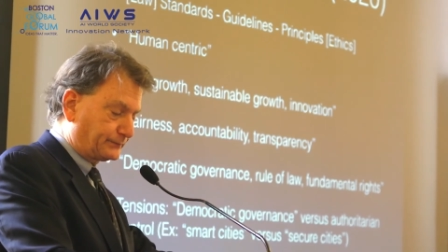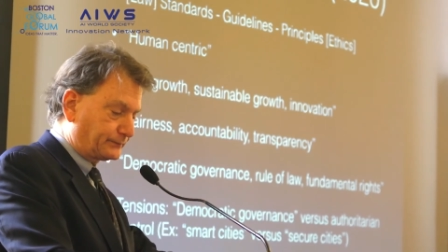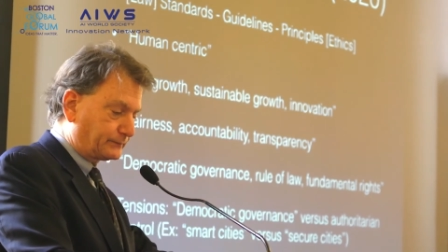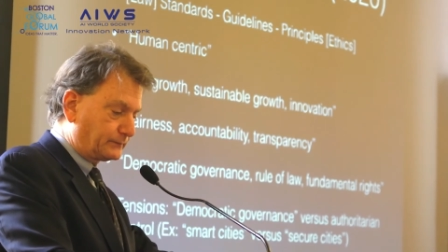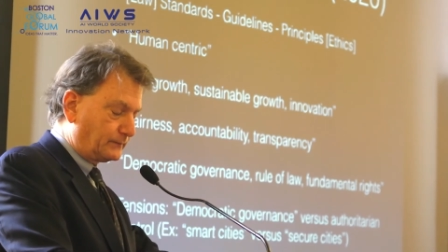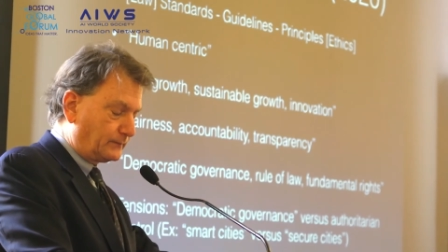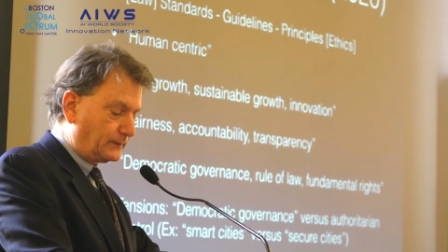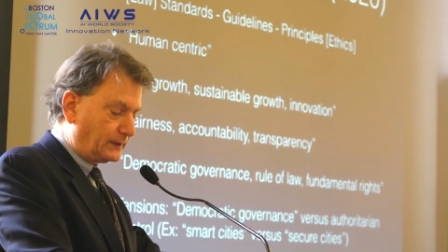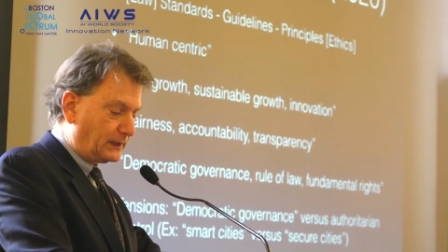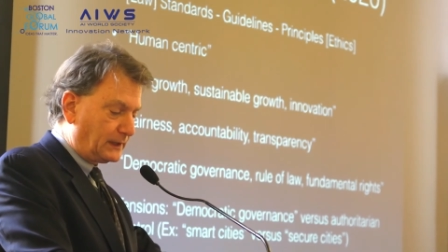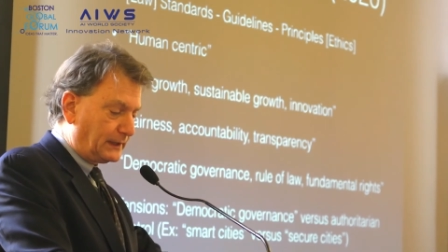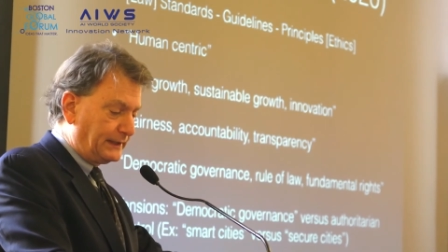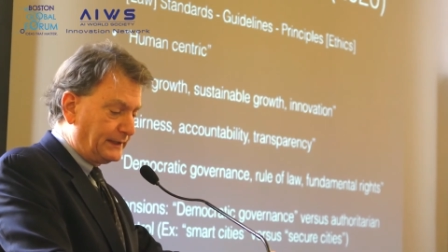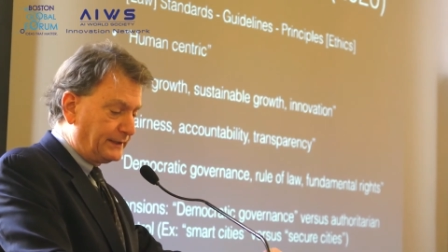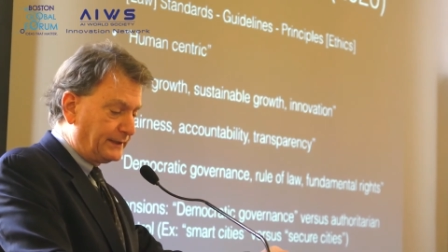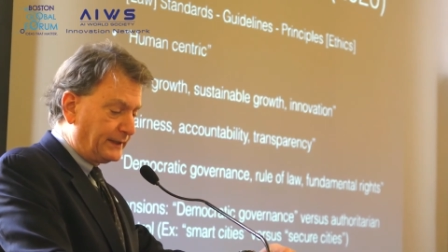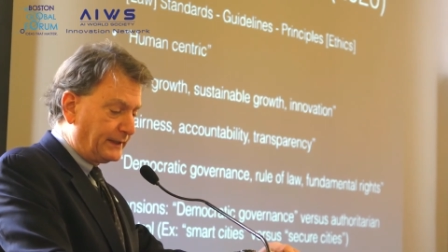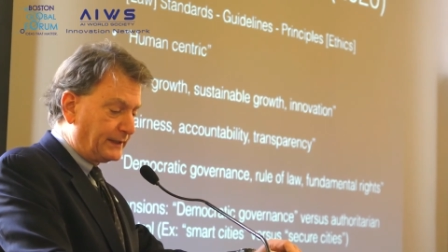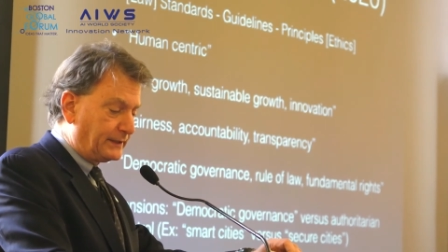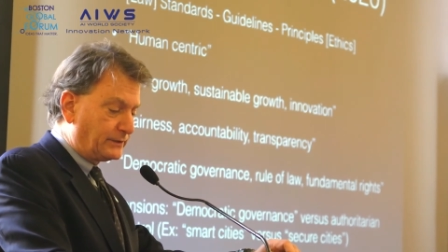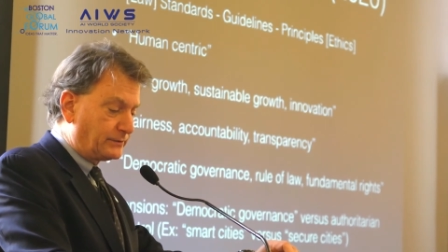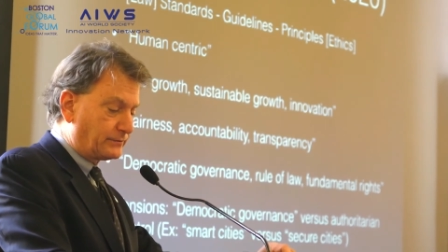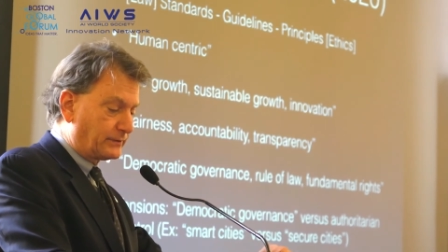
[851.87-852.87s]
In the
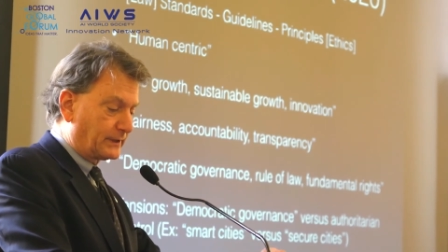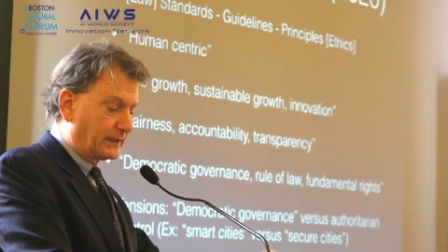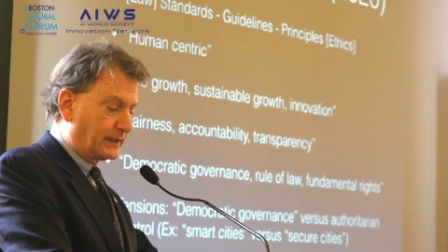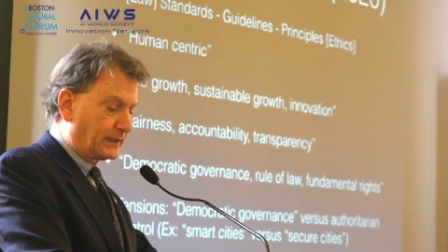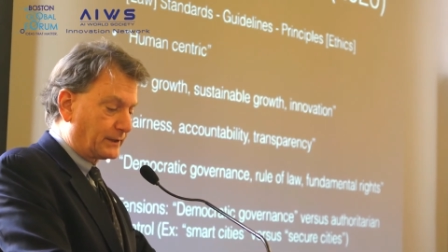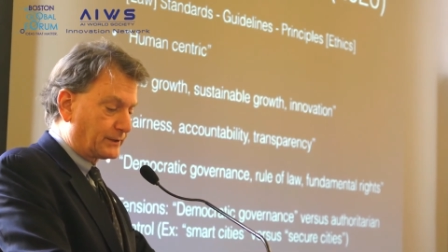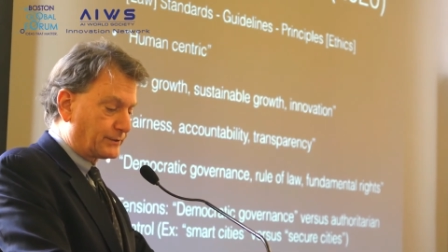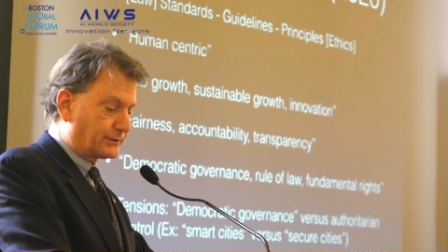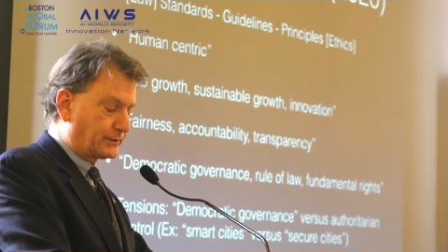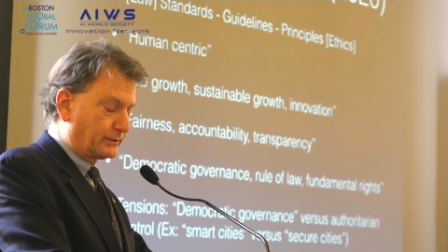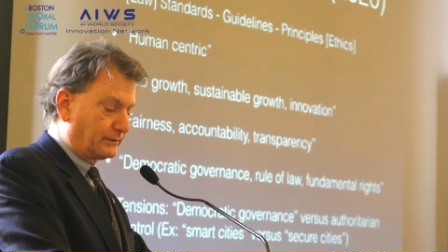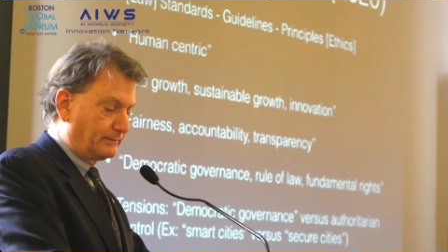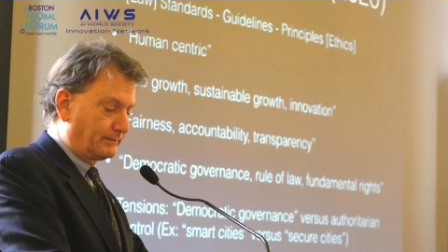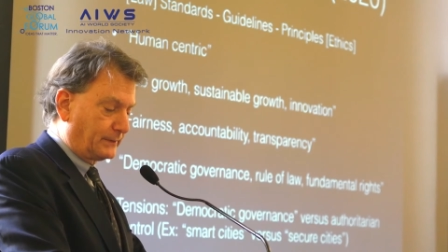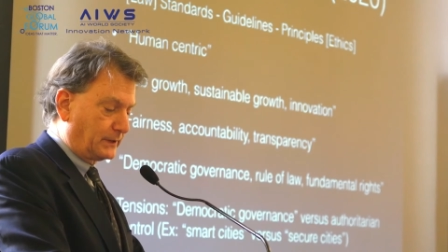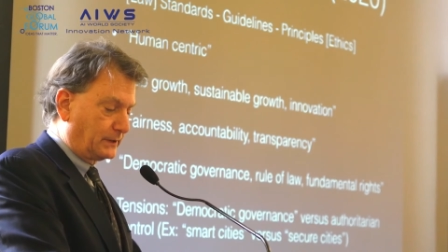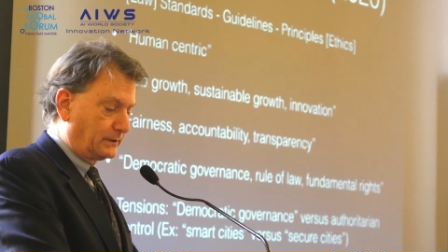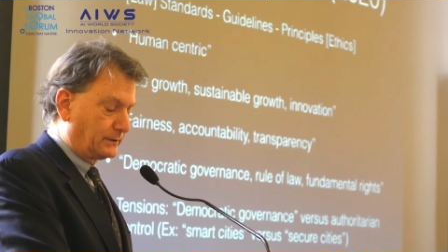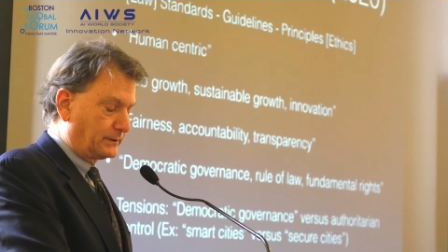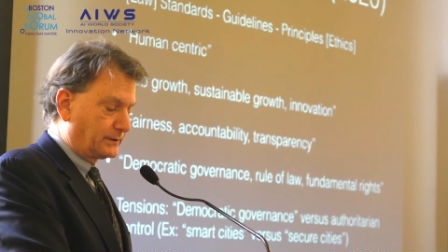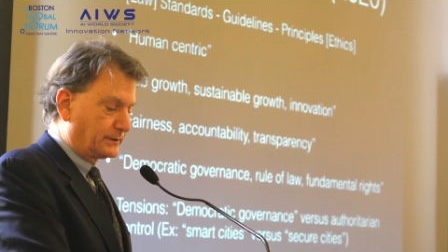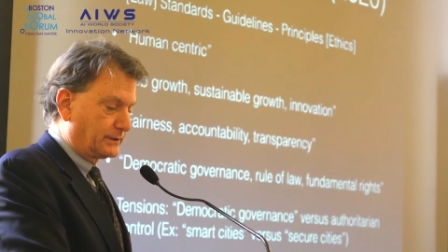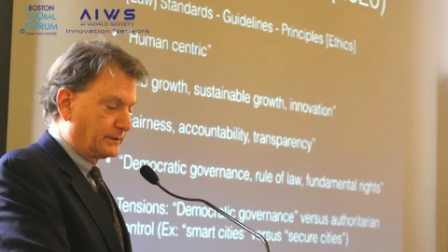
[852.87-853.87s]
introduction, both to
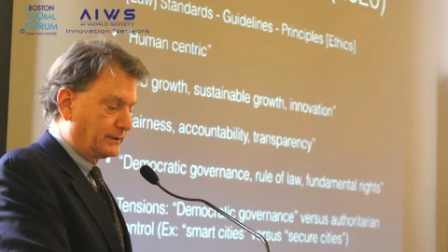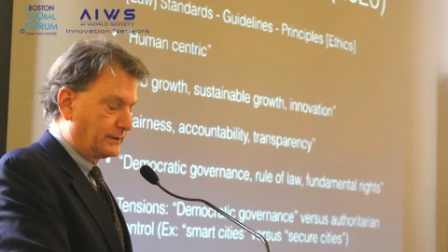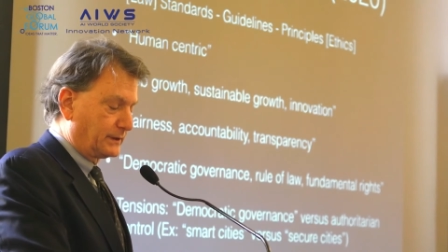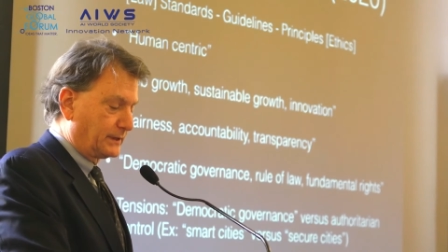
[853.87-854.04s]
the